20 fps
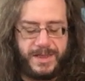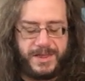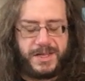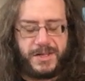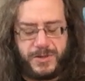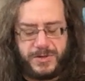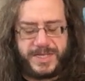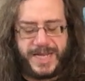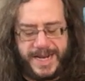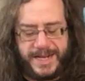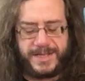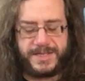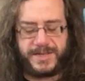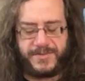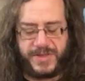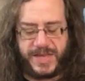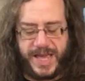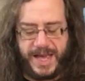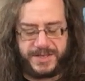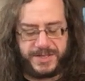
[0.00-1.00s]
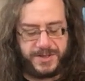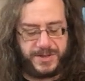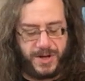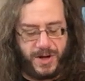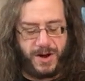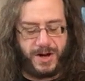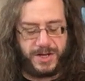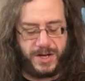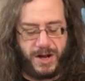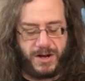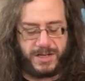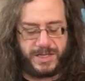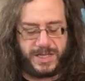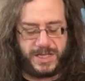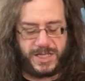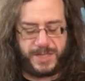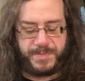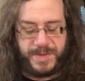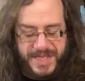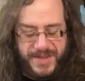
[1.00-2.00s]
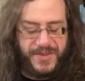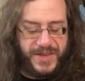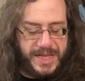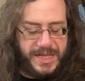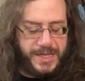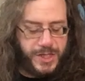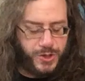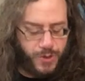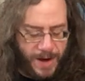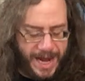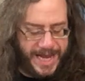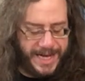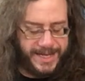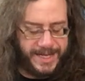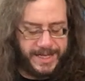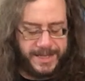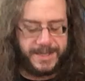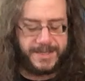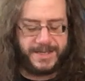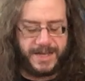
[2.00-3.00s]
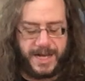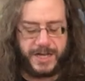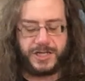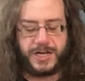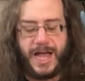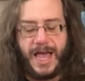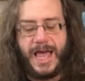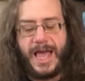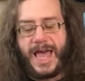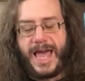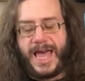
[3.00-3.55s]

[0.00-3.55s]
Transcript: the lieutenants of the Castle Guard are specifically trained in such,